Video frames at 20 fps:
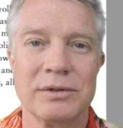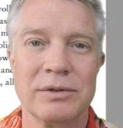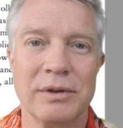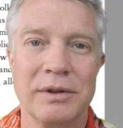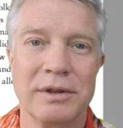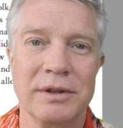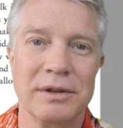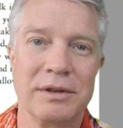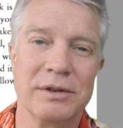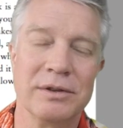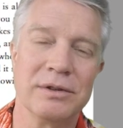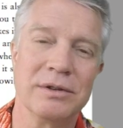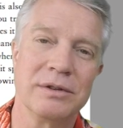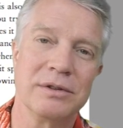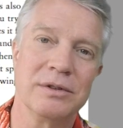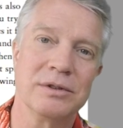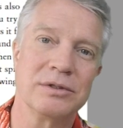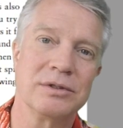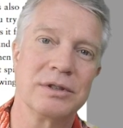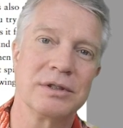So I think
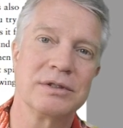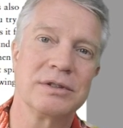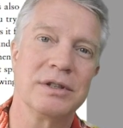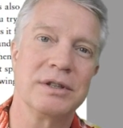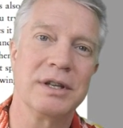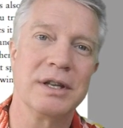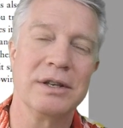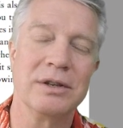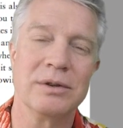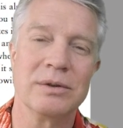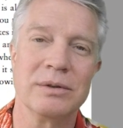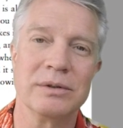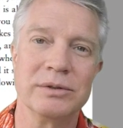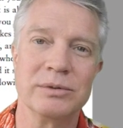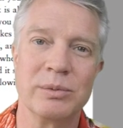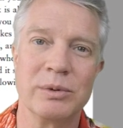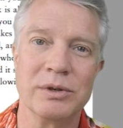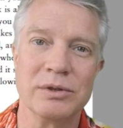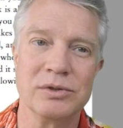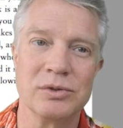your 6 to 10-year-olds
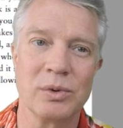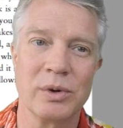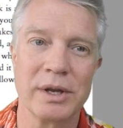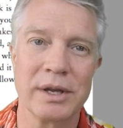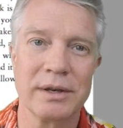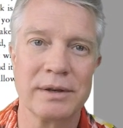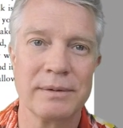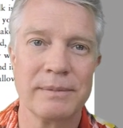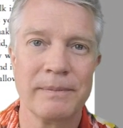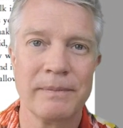would enjoy it.